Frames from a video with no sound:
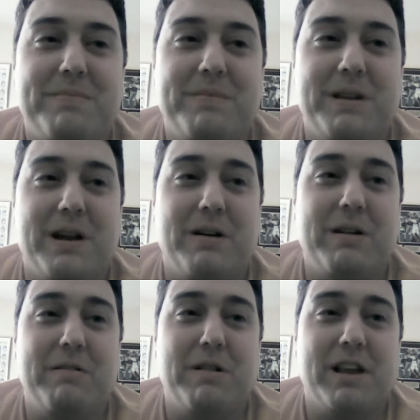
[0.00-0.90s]
in
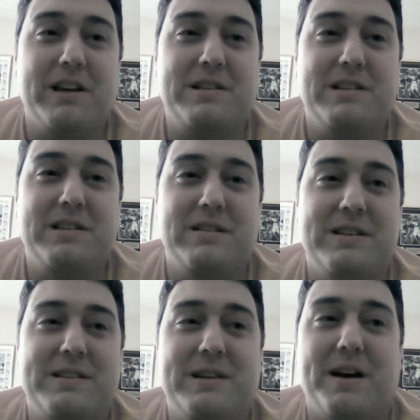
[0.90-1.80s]
relation to this
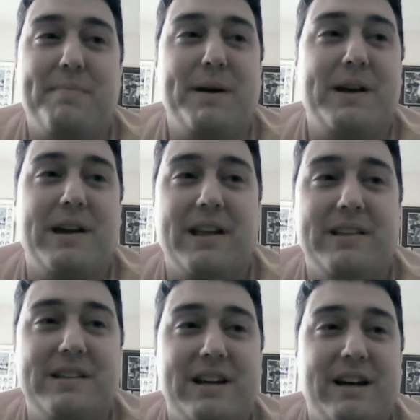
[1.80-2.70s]
topic and
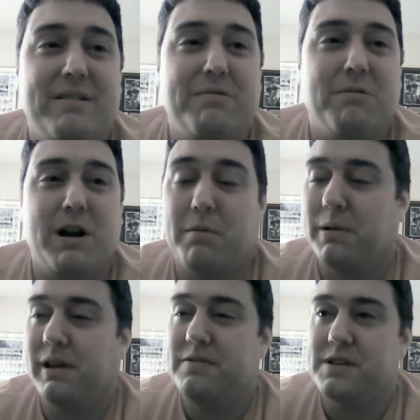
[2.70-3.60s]
what our
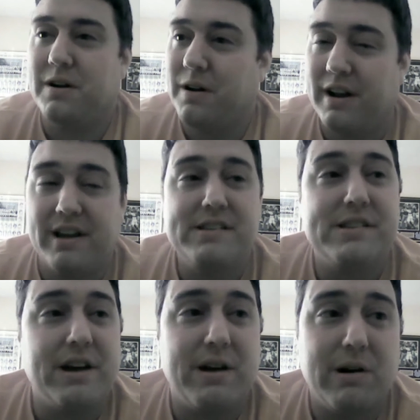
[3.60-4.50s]
beliefs are on it.
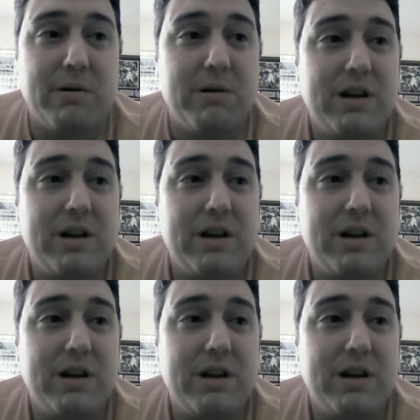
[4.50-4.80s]
So,